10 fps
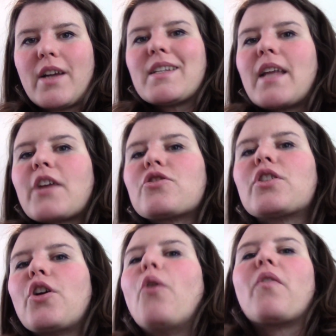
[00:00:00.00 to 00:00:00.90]
I didn't actually
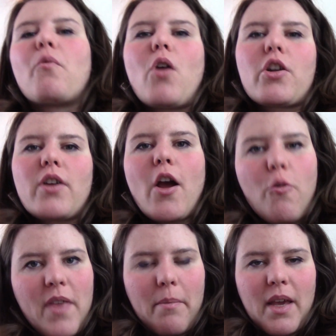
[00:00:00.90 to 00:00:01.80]
go in the water. I
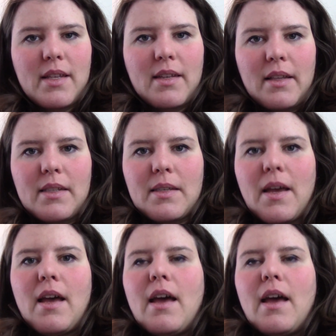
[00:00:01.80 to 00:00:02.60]
hope that makes sense.